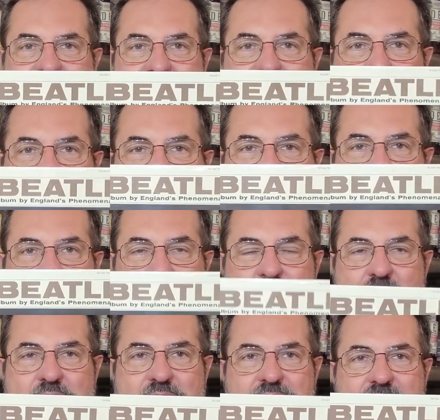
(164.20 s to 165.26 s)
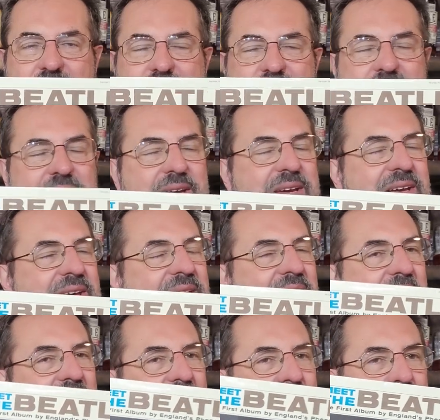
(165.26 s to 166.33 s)
I bought
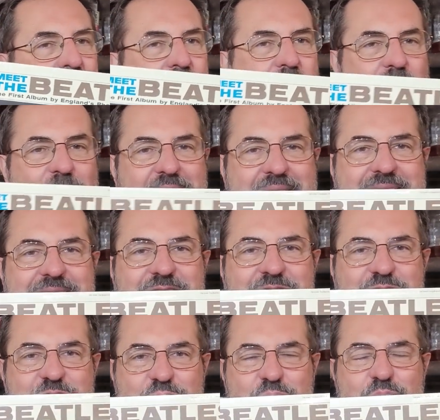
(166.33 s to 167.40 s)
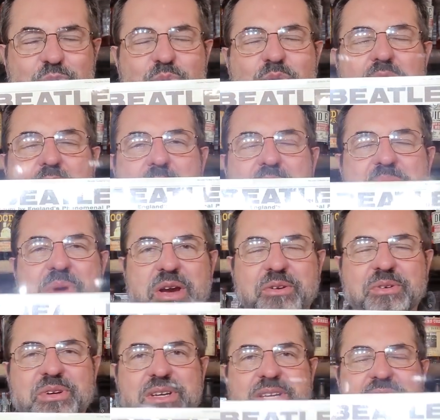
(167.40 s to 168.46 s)
a brand new
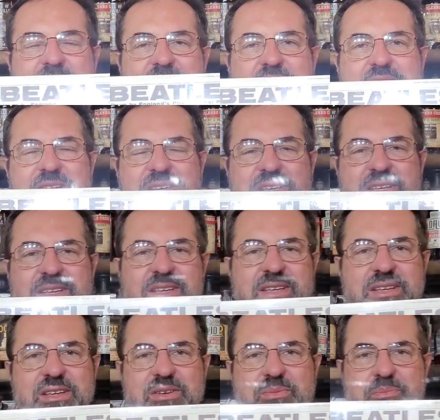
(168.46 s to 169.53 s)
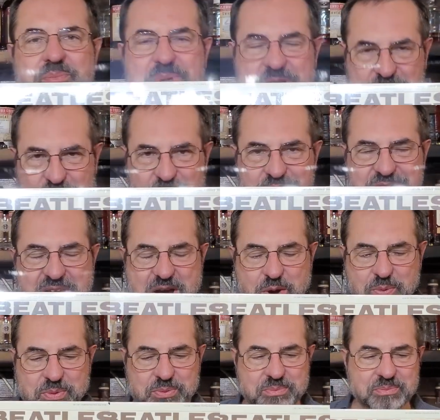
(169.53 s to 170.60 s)
American Beatles
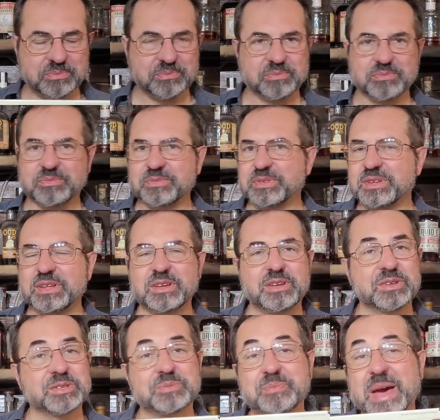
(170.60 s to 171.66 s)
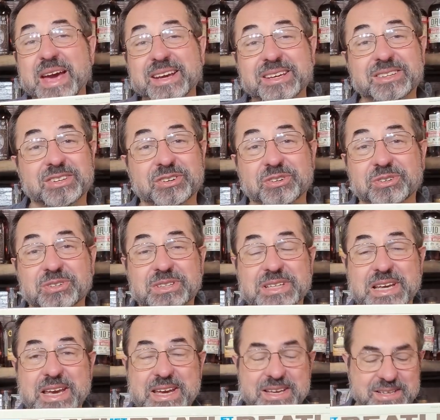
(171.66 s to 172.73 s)
album, it's back in the early
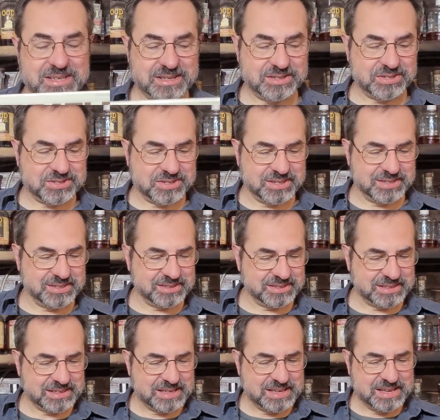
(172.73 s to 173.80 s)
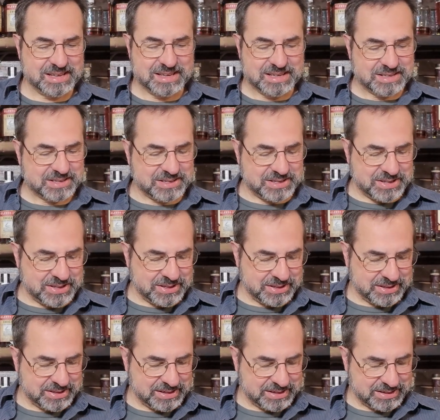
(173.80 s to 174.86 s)
80s.
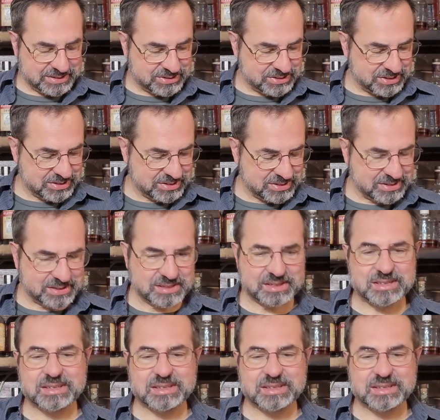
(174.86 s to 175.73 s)
It just,